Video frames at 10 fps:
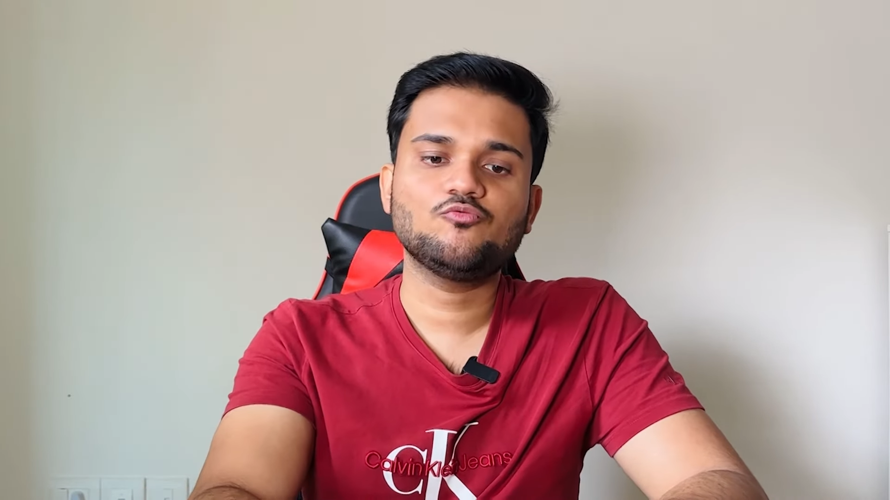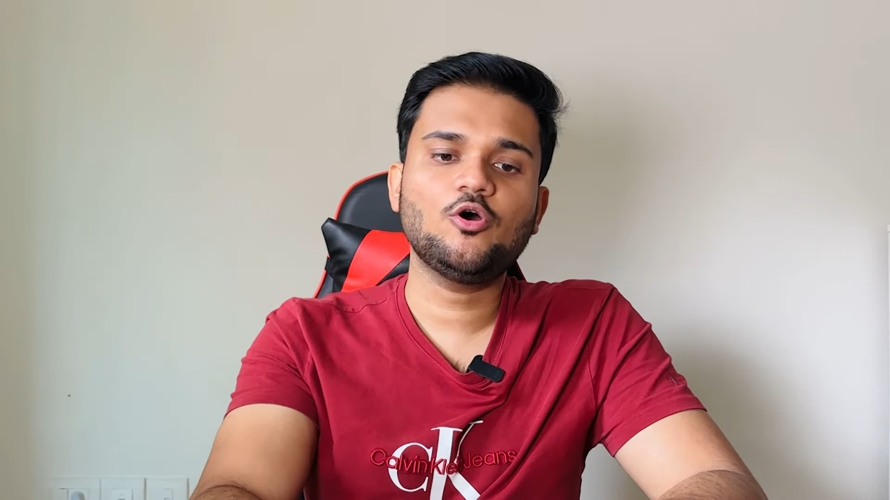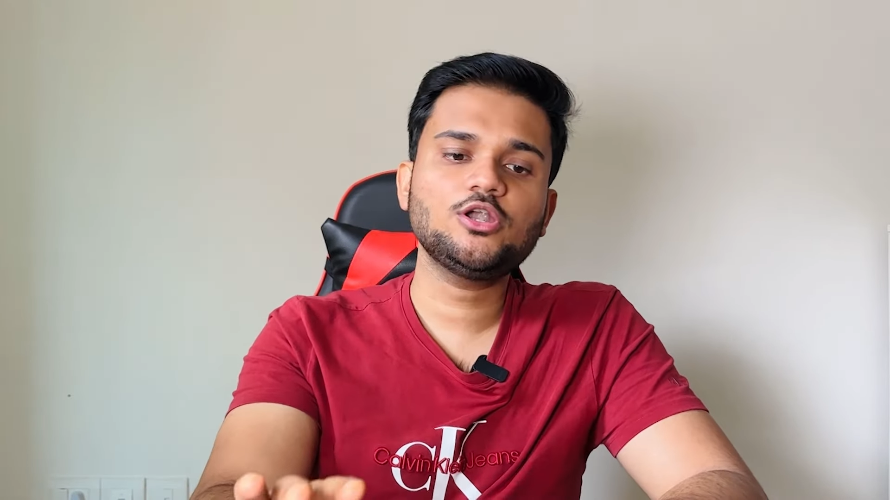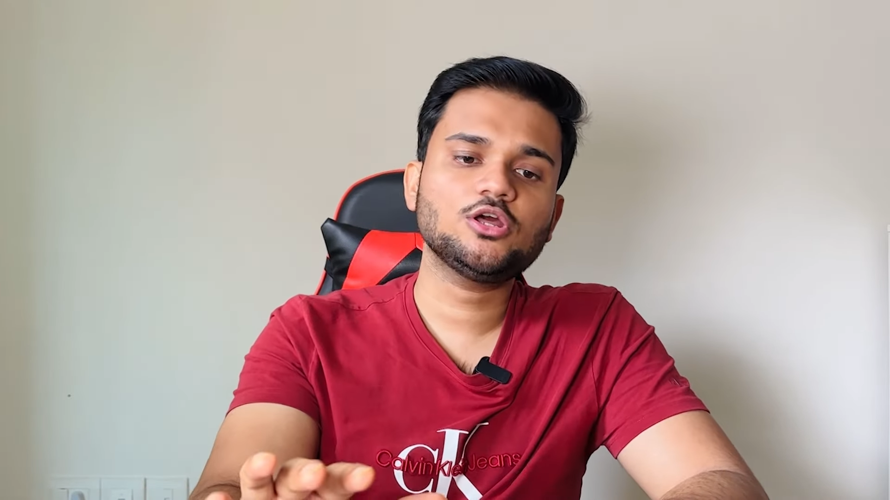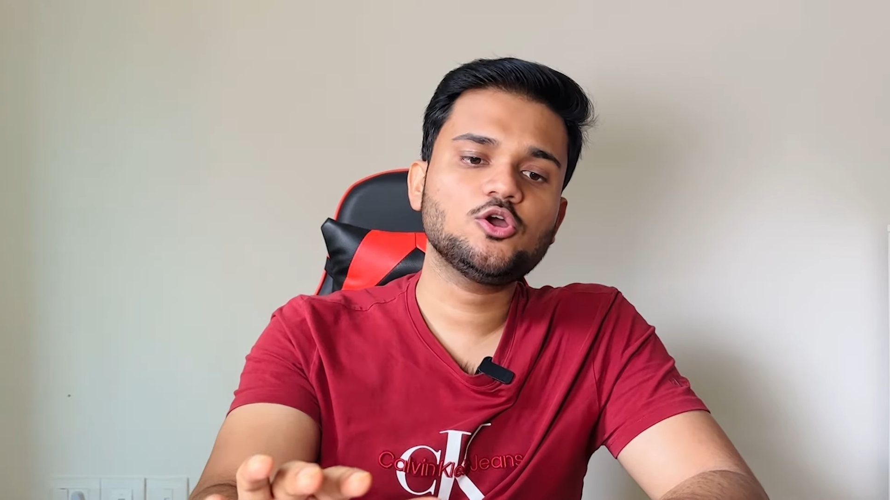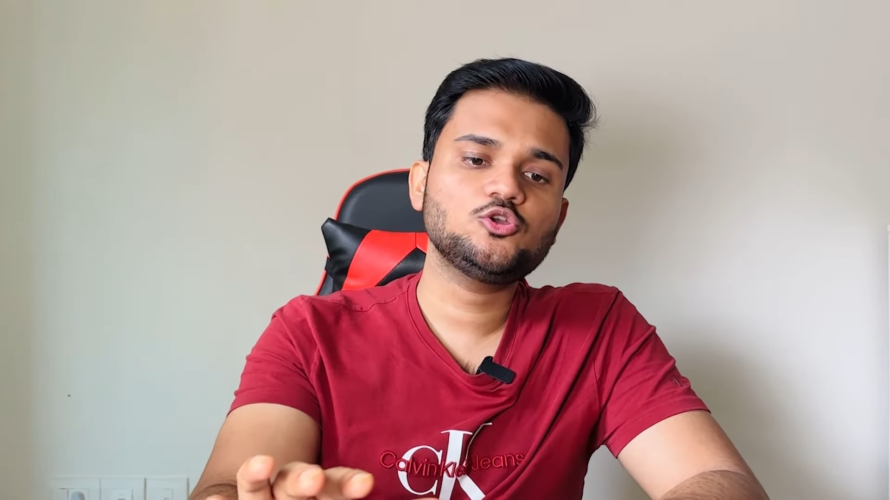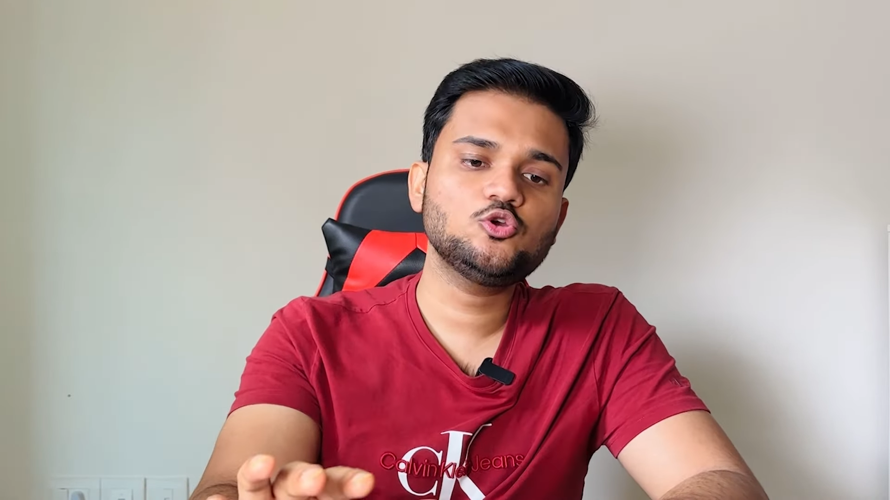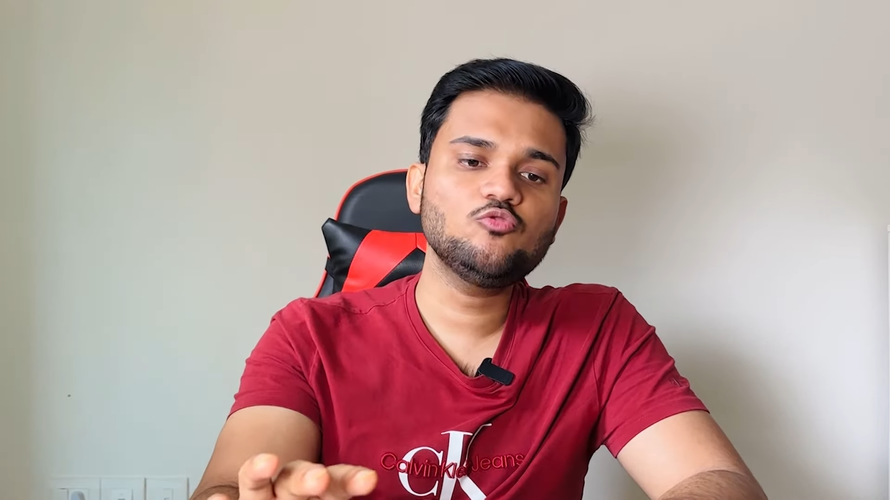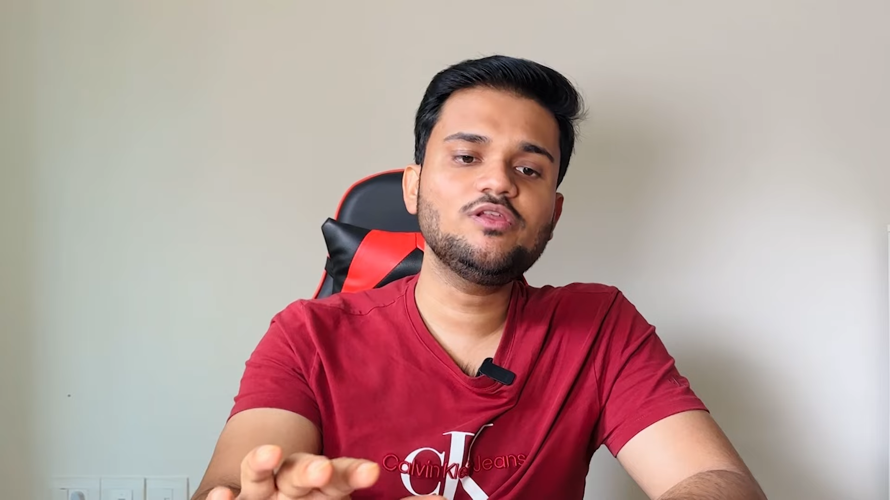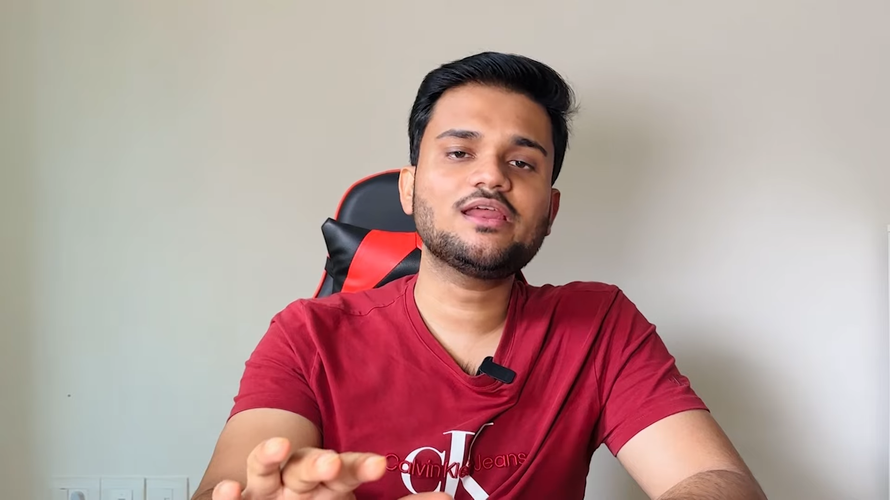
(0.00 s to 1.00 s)
what
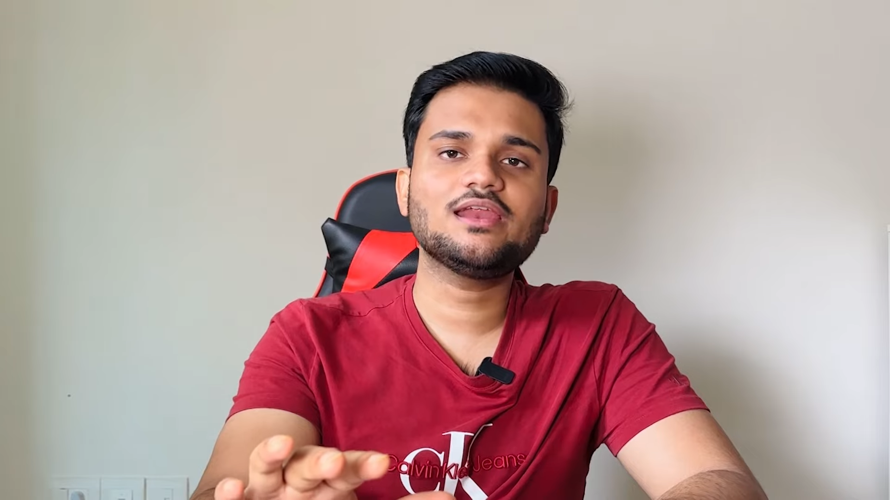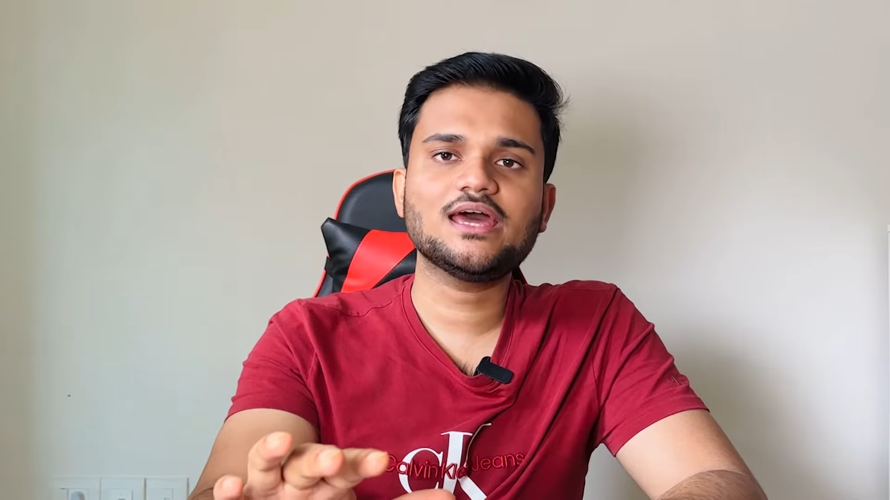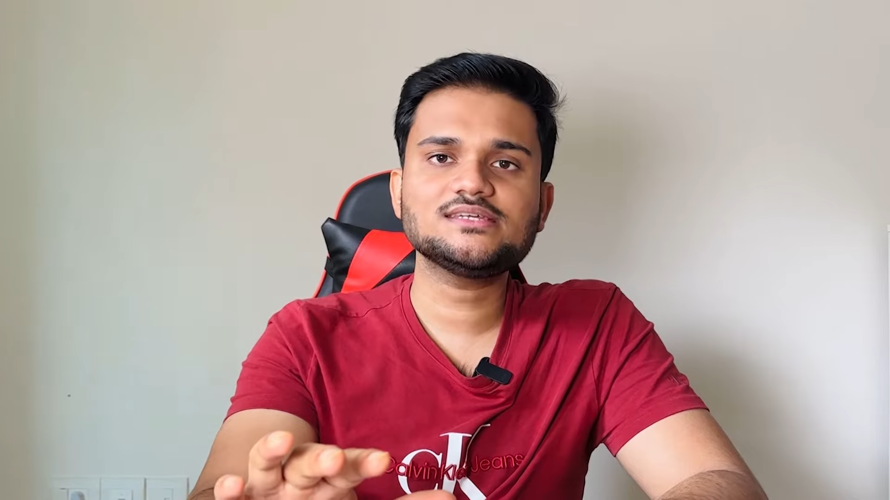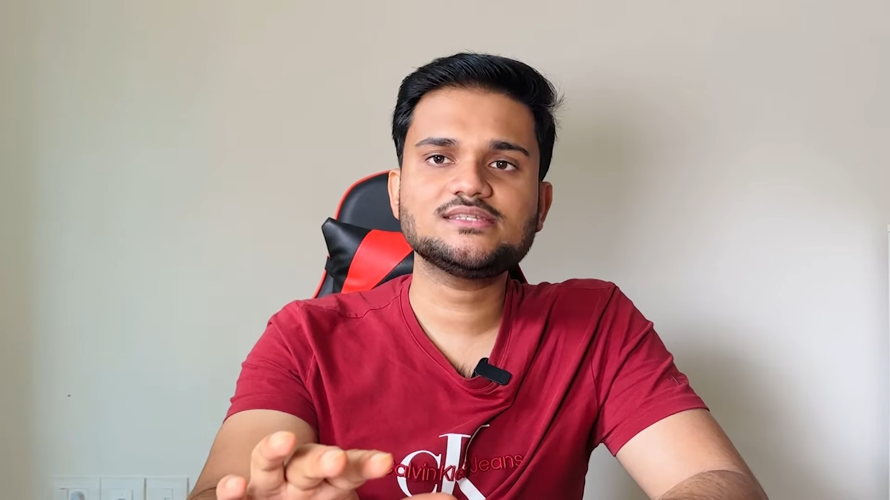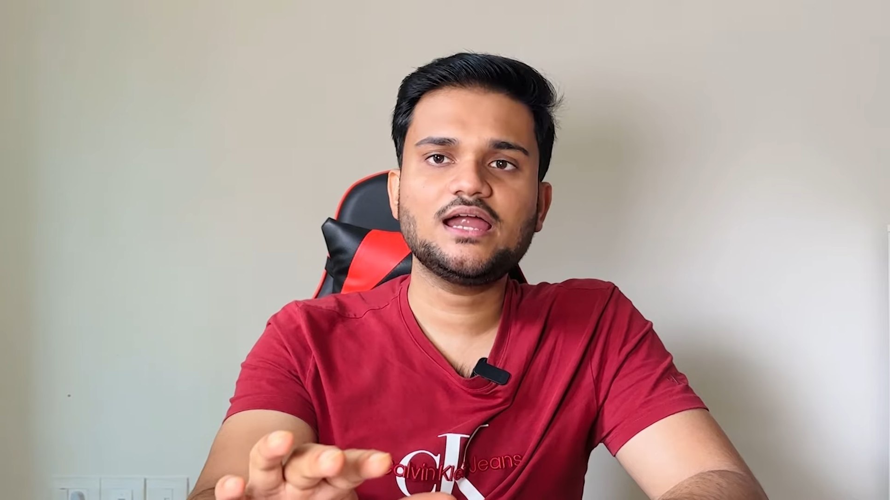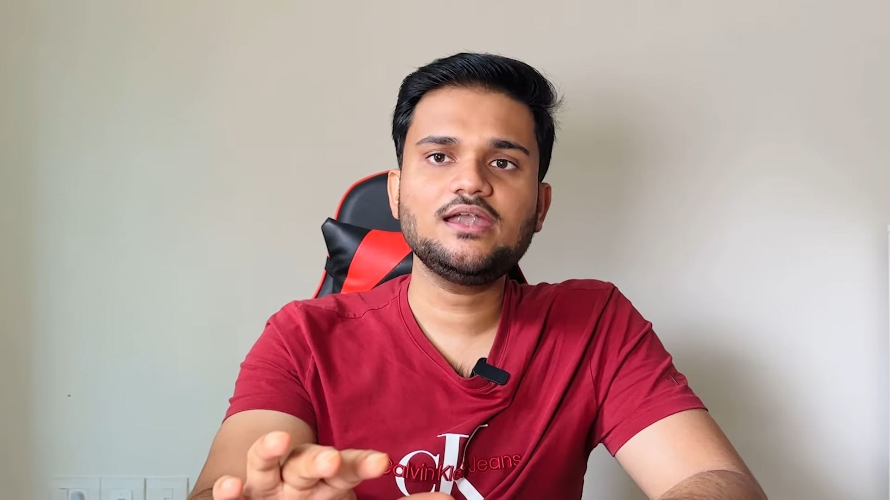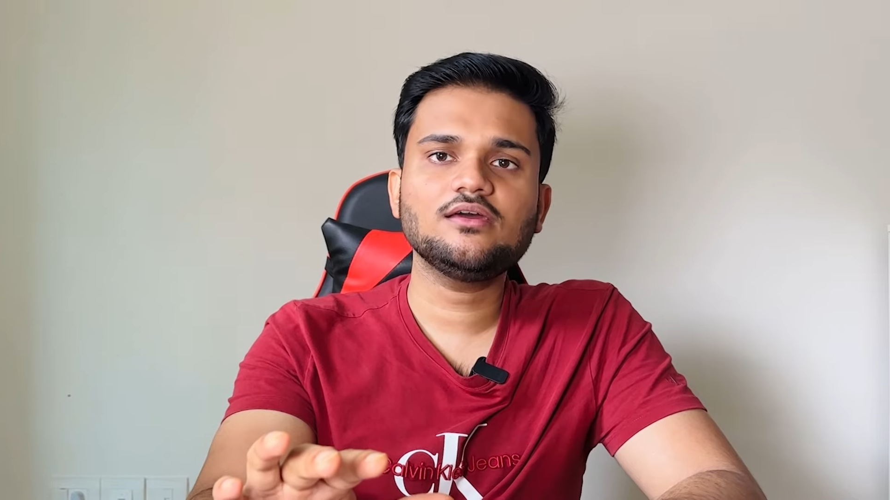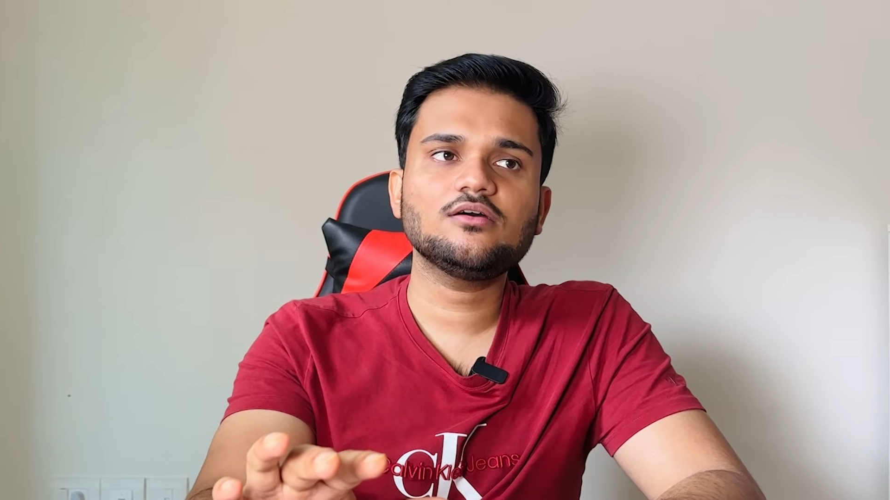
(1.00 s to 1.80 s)
you will realize that